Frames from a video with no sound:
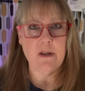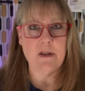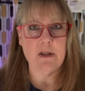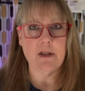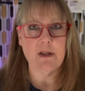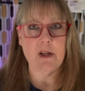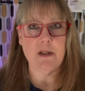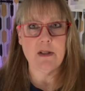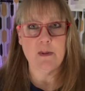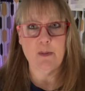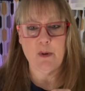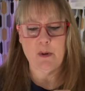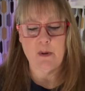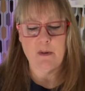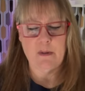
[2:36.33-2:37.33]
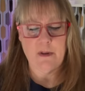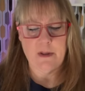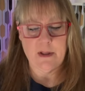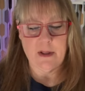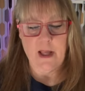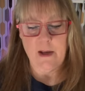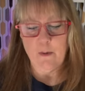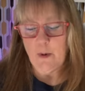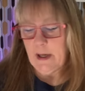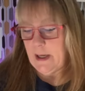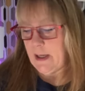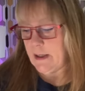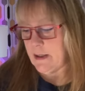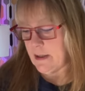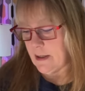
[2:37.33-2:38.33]
It's adjustable. It's
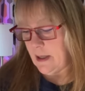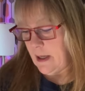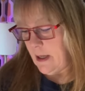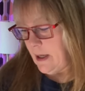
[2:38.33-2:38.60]
lightweight.